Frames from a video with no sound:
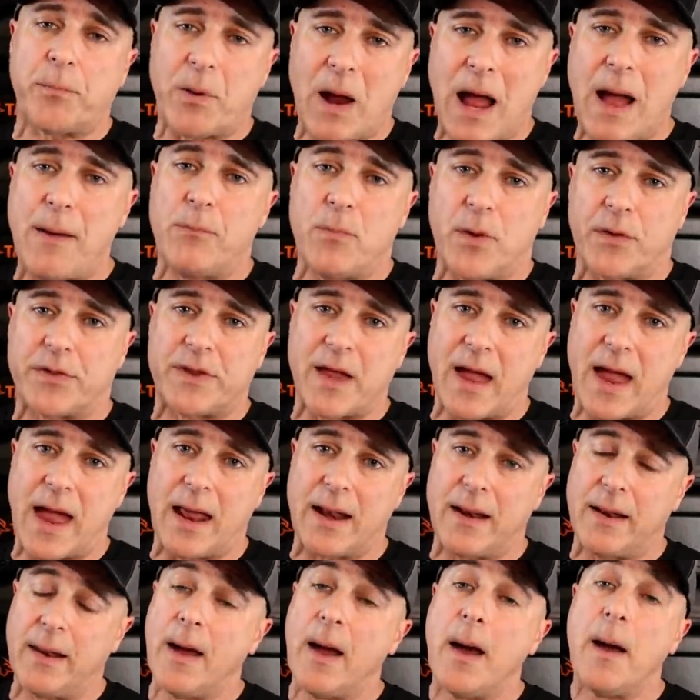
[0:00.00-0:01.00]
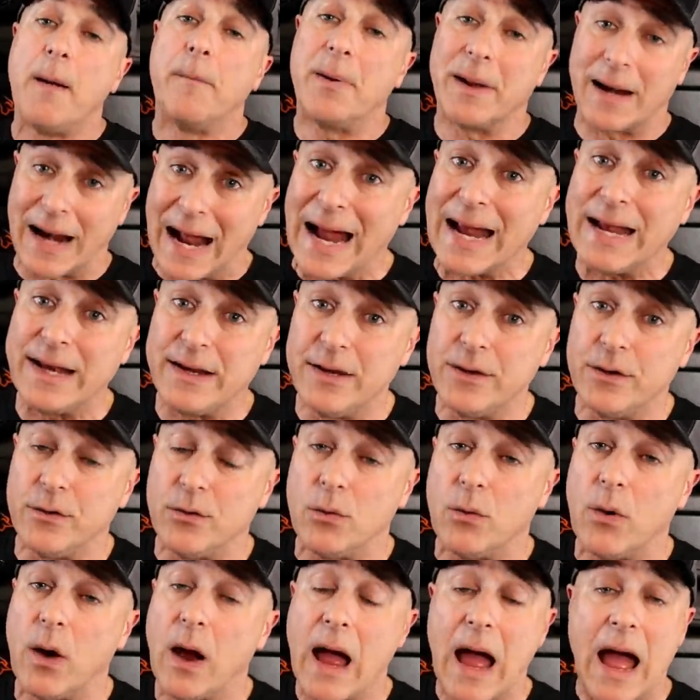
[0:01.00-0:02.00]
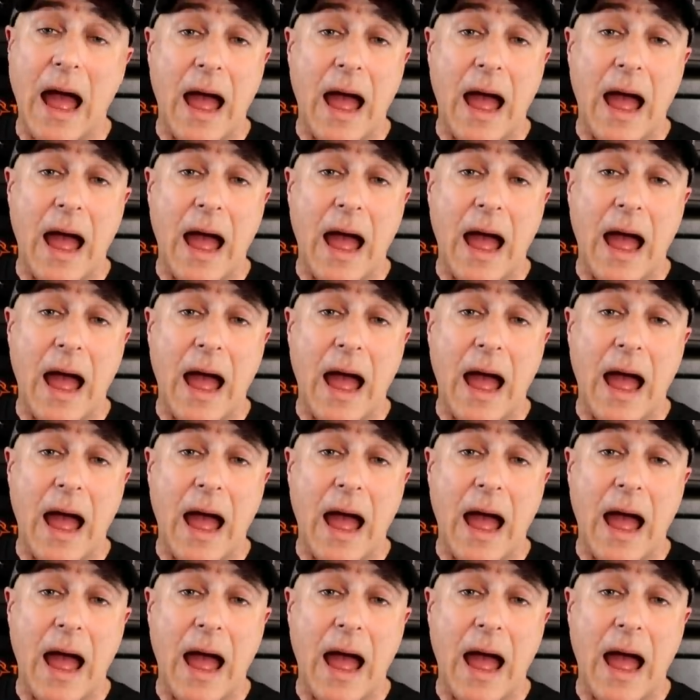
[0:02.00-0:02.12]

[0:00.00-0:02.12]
problem with that, but I do.